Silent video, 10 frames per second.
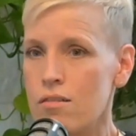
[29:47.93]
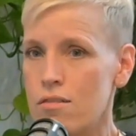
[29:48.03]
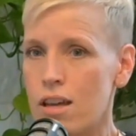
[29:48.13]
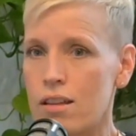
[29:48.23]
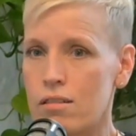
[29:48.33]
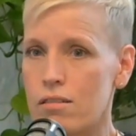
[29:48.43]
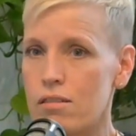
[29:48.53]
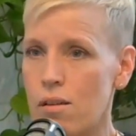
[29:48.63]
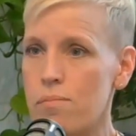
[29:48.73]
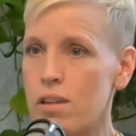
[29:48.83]
then
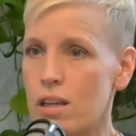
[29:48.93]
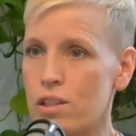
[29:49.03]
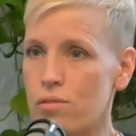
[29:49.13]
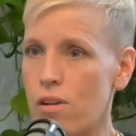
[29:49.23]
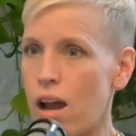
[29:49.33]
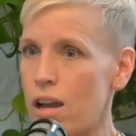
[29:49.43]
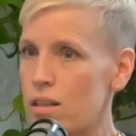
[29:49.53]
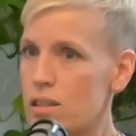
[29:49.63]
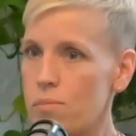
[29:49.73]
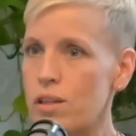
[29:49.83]
something's awry,
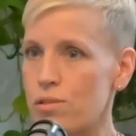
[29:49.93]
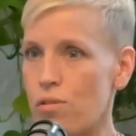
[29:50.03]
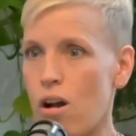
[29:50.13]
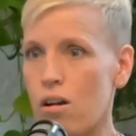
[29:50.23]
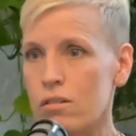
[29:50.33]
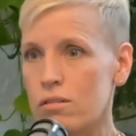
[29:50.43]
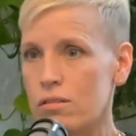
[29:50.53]
something's wrong.